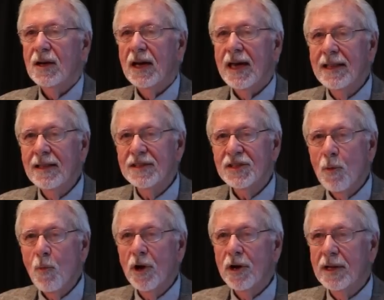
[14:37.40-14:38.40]
in,
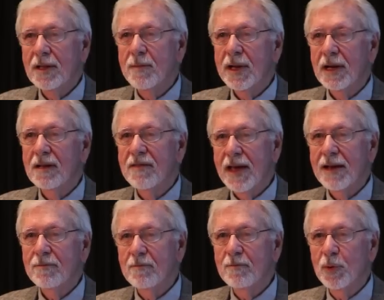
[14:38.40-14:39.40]
somewhere in the middle of
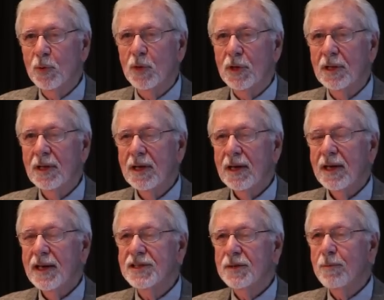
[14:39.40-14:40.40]
that pool
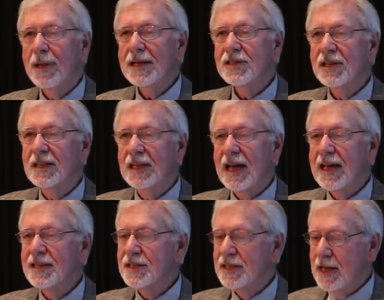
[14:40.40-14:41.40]
is a
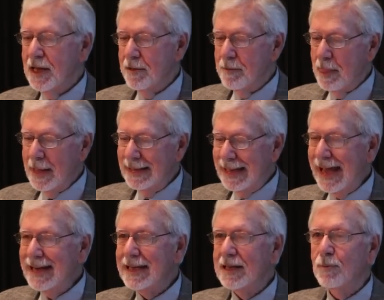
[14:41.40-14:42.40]
plexiglass um,
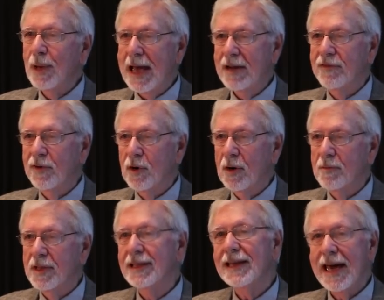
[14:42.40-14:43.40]
landing platform
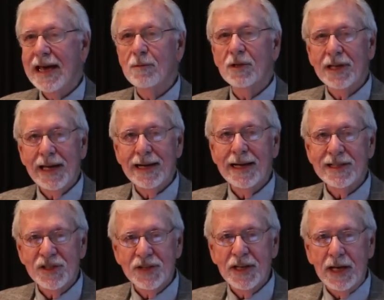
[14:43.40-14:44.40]
that the animal cannot
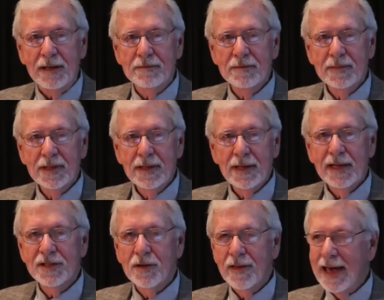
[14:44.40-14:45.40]
see.
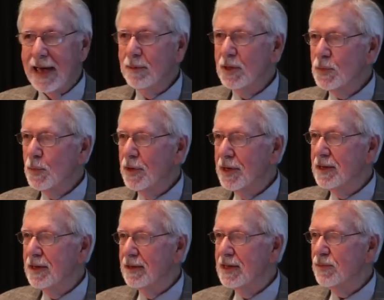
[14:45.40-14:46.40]
And so the animal's put
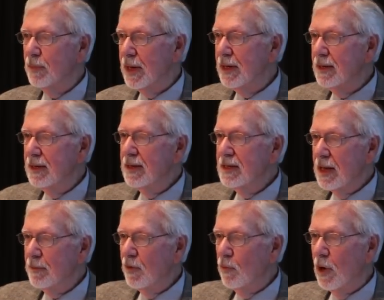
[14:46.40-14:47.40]
into this big
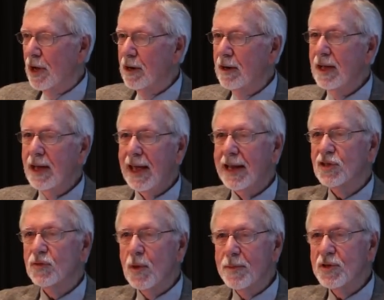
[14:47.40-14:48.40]
tub of water, and it
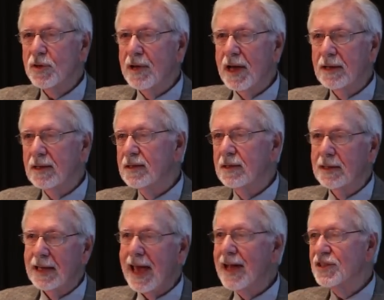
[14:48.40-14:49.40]
swims around until
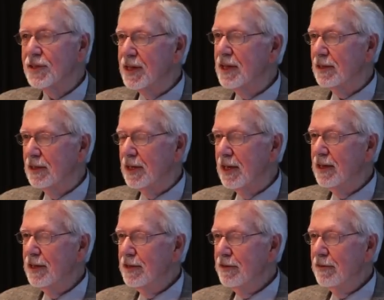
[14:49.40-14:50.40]
it accidentally
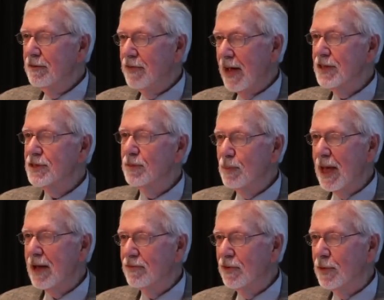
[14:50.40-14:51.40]
finds the
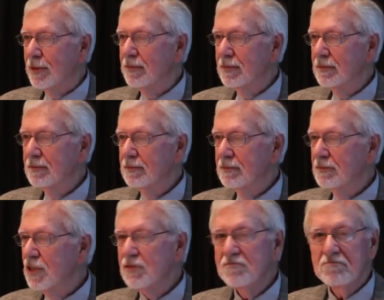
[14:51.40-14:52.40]
platform.
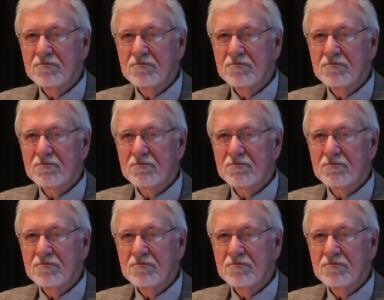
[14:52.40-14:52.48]
Just,